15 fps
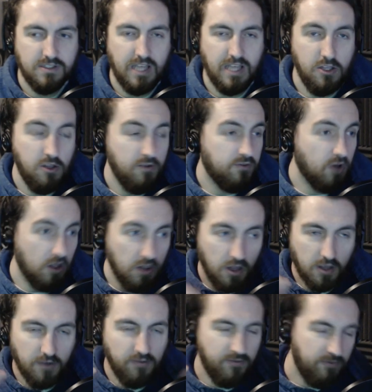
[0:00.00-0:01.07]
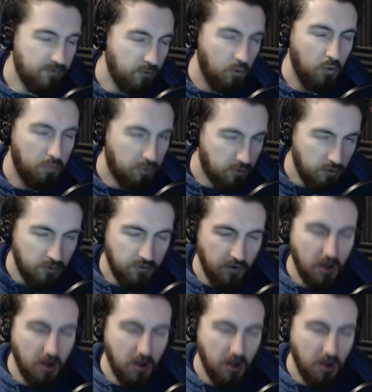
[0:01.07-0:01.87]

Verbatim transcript: that you've got like a foolproof,